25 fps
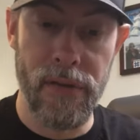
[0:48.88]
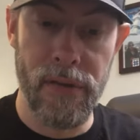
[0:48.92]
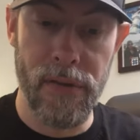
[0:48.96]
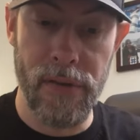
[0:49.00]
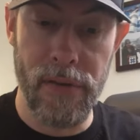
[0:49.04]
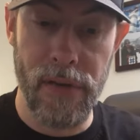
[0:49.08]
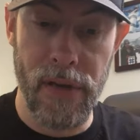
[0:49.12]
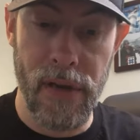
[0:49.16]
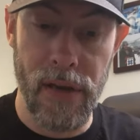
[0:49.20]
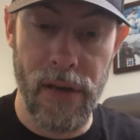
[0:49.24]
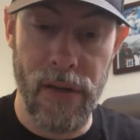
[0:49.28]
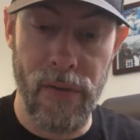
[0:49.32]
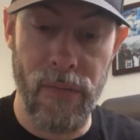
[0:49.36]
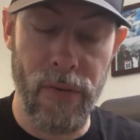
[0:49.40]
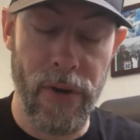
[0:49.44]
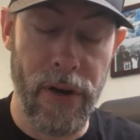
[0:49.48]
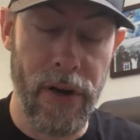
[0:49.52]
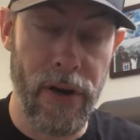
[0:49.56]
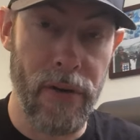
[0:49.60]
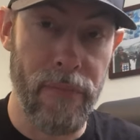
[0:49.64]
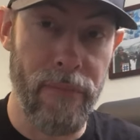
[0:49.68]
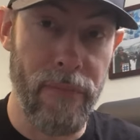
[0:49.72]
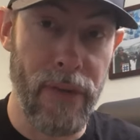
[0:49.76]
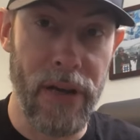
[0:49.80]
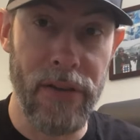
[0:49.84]
they
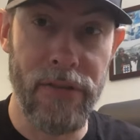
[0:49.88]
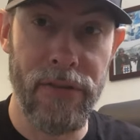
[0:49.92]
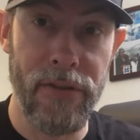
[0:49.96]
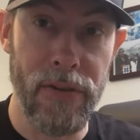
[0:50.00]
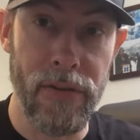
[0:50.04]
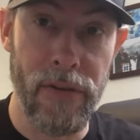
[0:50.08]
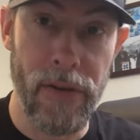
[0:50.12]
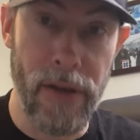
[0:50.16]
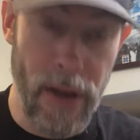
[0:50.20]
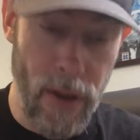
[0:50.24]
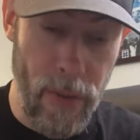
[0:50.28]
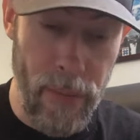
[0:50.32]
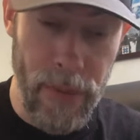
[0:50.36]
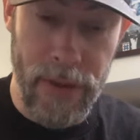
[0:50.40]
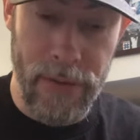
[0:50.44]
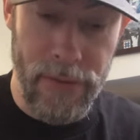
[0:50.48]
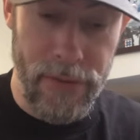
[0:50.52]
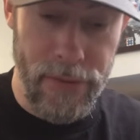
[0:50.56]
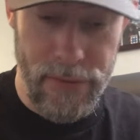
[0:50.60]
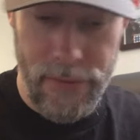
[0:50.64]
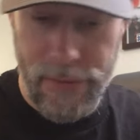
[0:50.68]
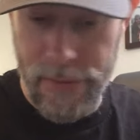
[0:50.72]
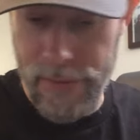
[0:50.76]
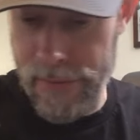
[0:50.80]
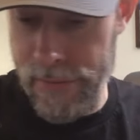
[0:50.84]
wear bicycle
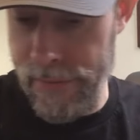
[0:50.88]
helmets